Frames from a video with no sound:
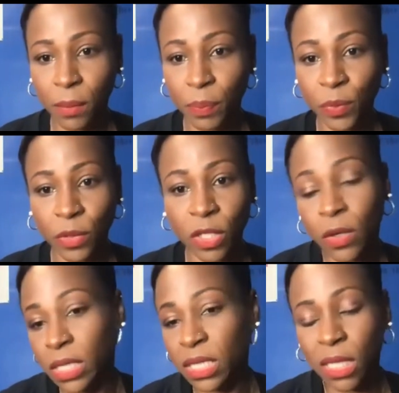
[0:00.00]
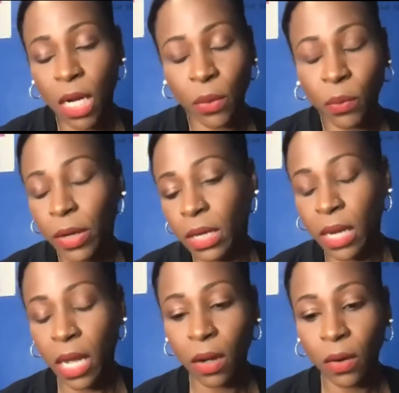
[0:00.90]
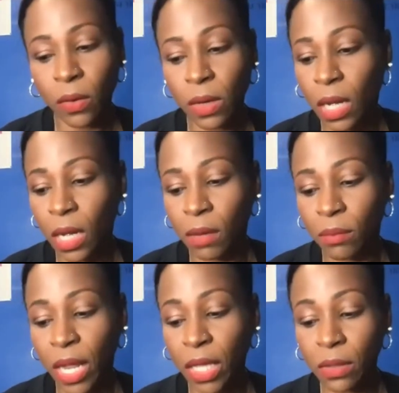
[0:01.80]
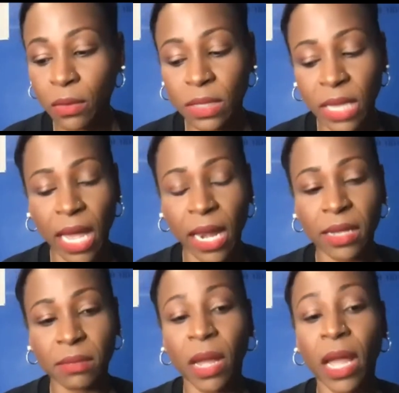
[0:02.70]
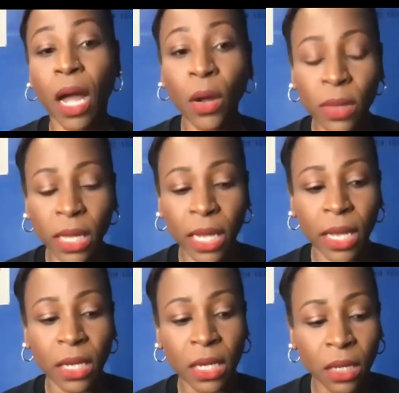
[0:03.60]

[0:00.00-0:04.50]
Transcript: so I just started working out. I used that as my outlet